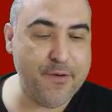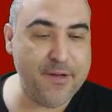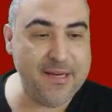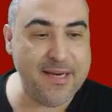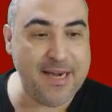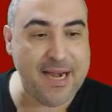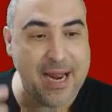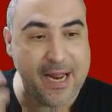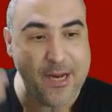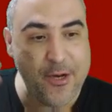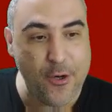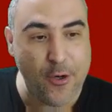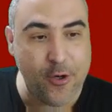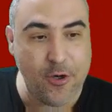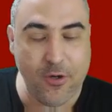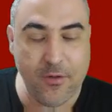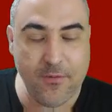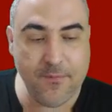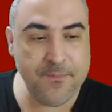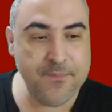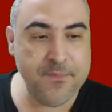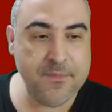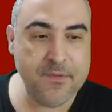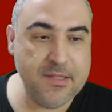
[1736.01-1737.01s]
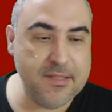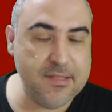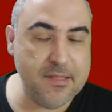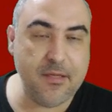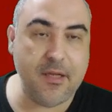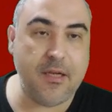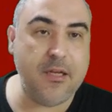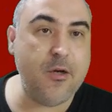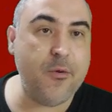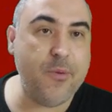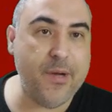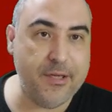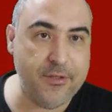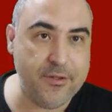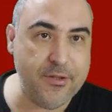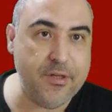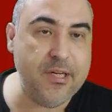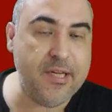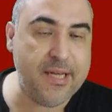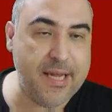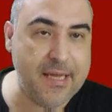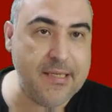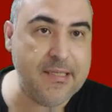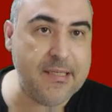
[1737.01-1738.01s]
and rayo is another way to
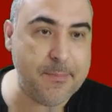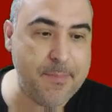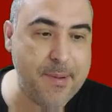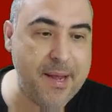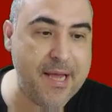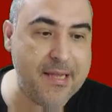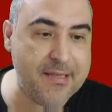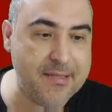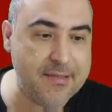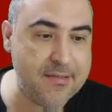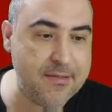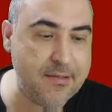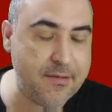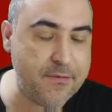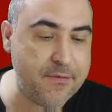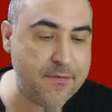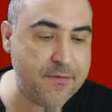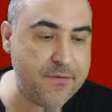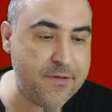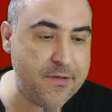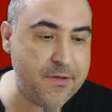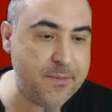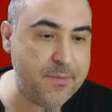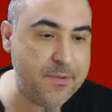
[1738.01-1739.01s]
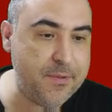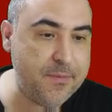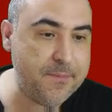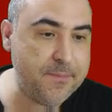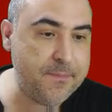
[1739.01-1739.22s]
indicate the past of the verb.